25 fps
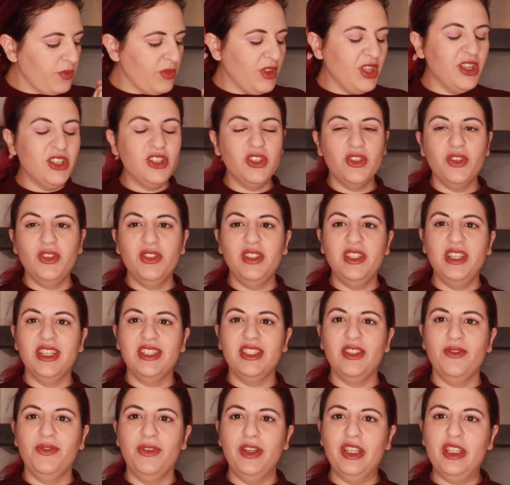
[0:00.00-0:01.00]
It's good, yes.
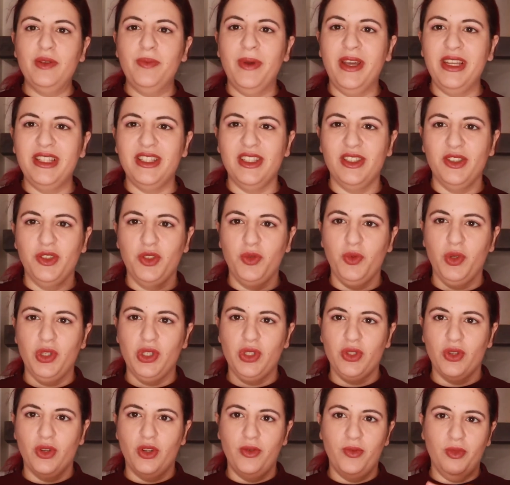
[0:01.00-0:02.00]
The first bite, since it
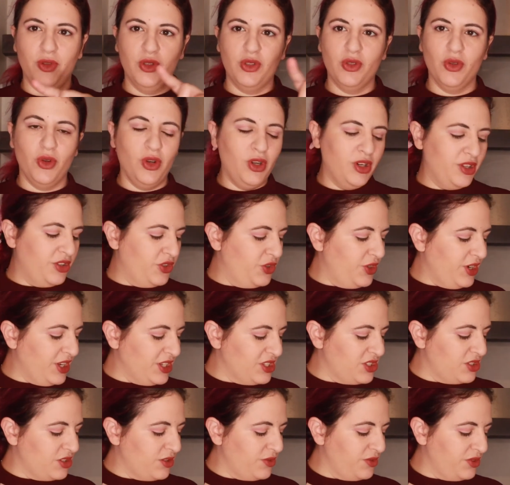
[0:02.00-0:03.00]
was almost all
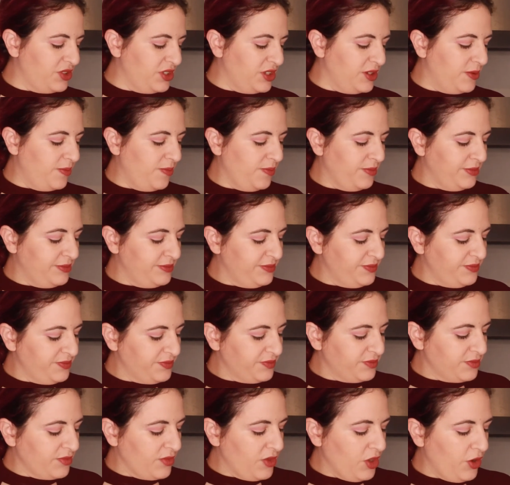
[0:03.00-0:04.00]
crust of the
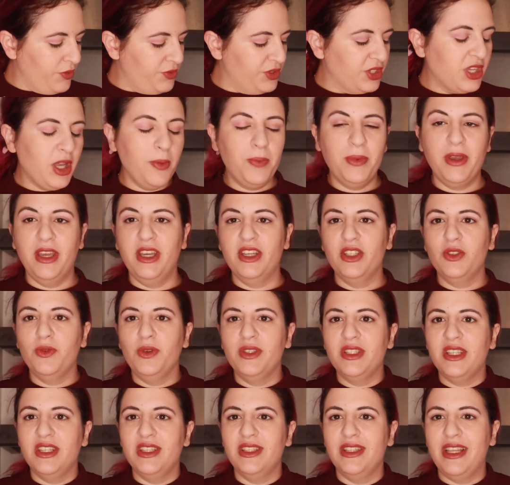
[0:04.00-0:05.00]
cupcake, it
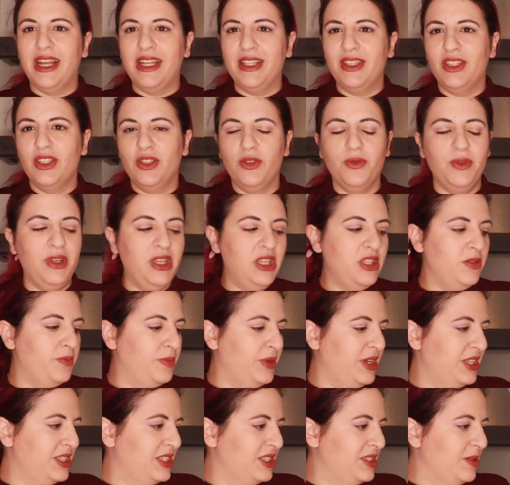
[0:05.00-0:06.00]
wasn't that sweet.
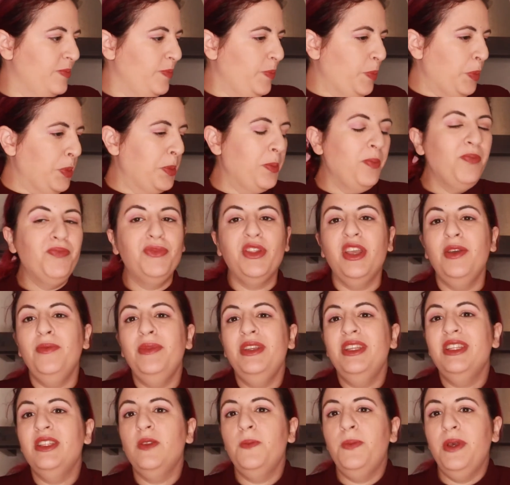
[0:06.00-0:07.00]
But I mean,
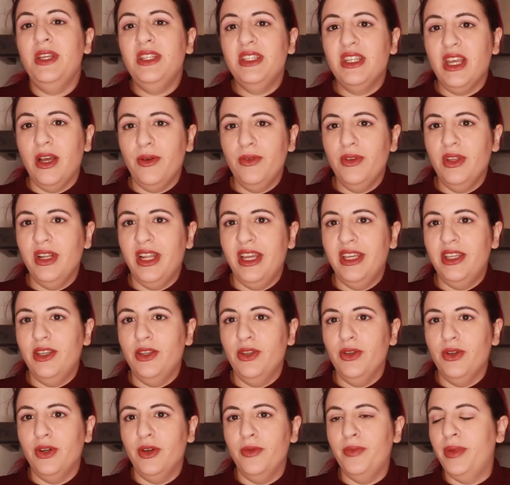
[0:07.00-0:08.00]
it depends how you like
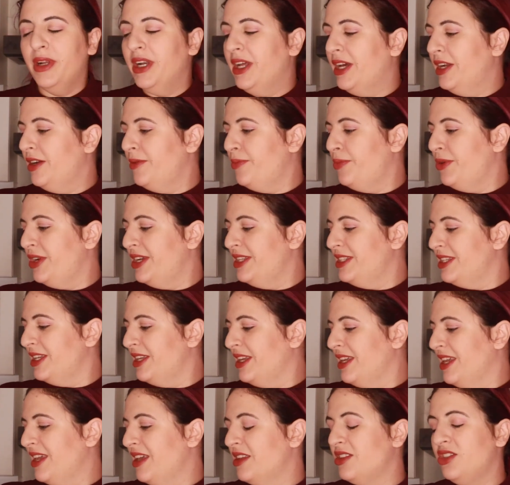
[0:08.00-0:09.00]
your banana bread. I
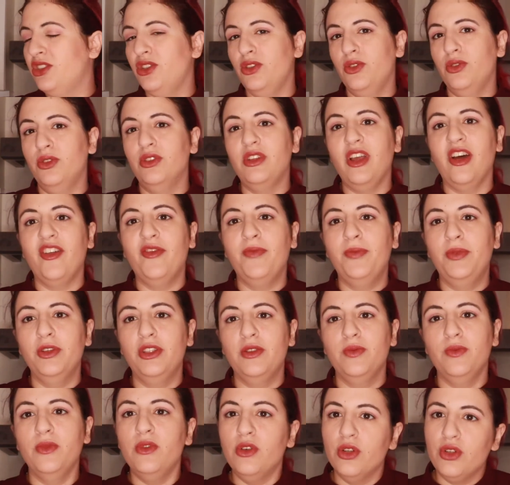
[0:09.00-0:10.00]
guess you could have
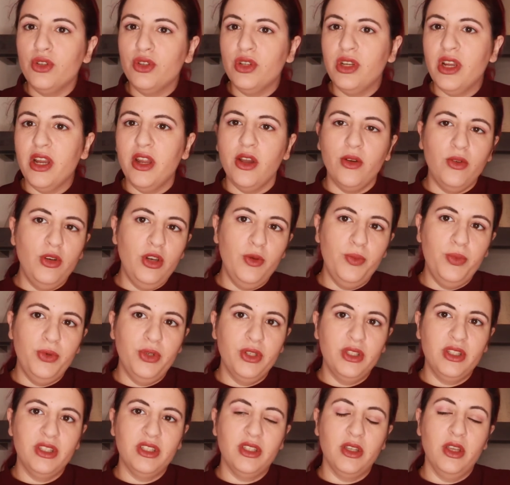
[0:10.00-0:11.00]
put more sugar. I only
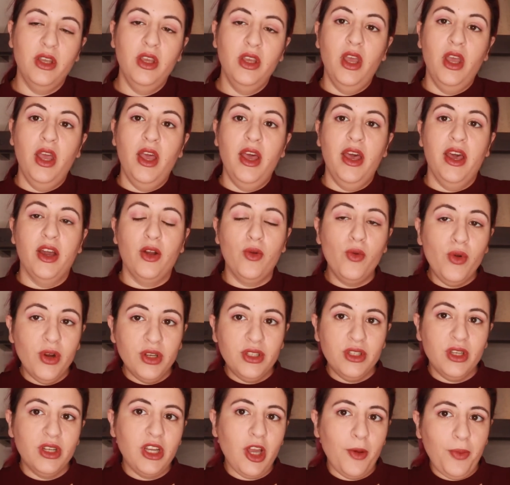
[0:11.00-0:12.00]
put a
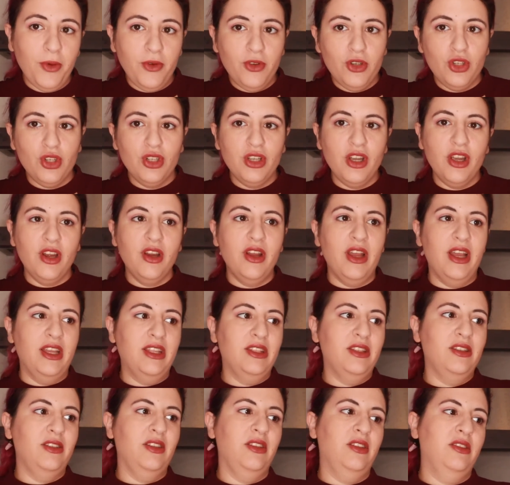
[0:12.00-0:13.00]
quarter cup of sugar,
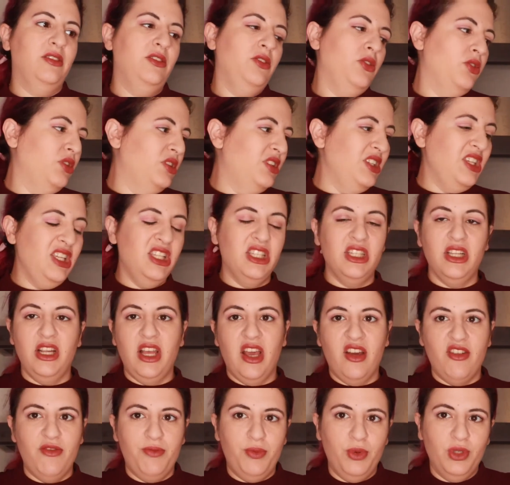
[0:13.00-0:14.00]
and you could easily
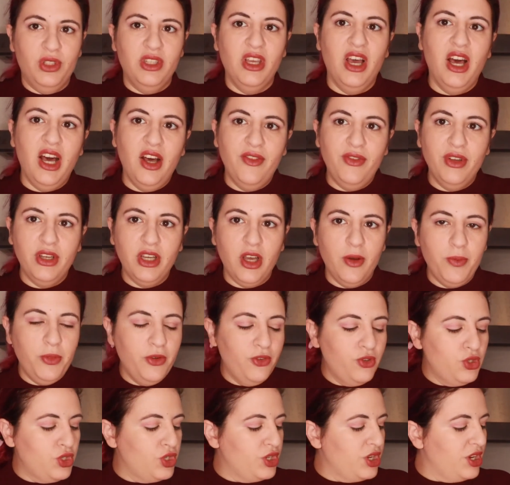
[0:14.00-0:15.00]
have put half a cup of
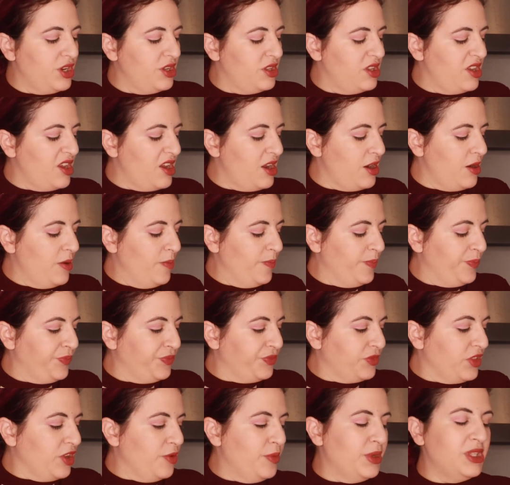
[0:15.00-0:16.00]
sugar there.
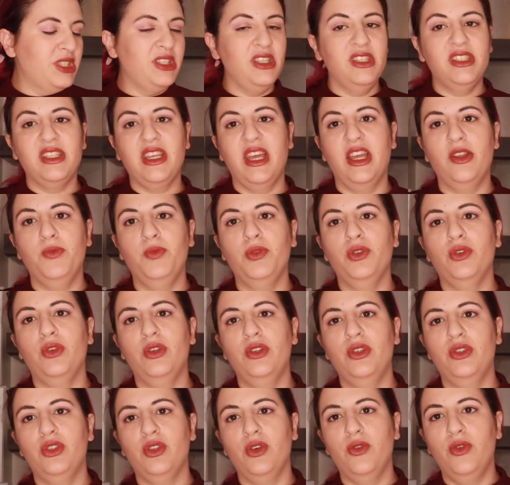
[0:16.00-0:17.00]
But since I had put
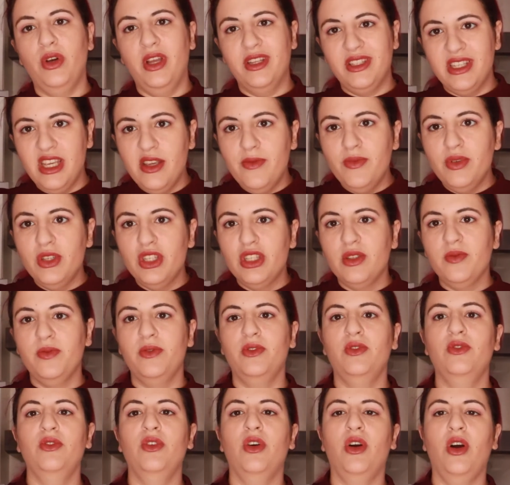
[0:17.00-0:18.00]
also a
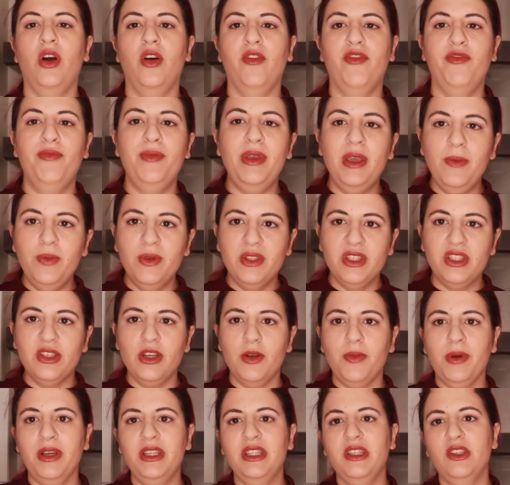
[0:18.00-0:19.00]
tablespoon of maple syrup,
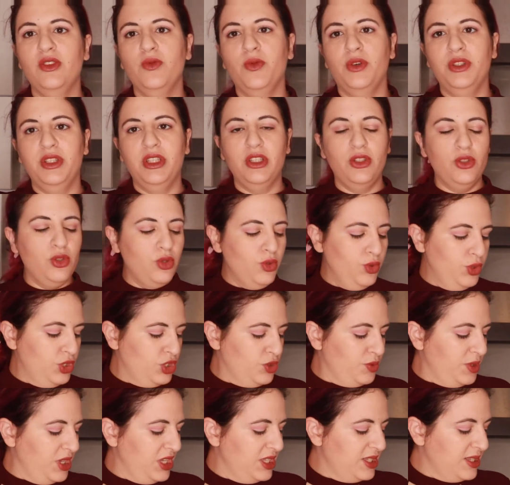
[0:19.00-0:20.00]
I didn't want it too
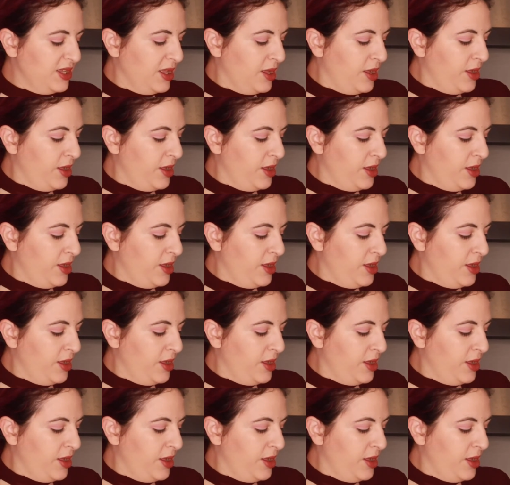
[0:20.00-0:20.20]
sweet.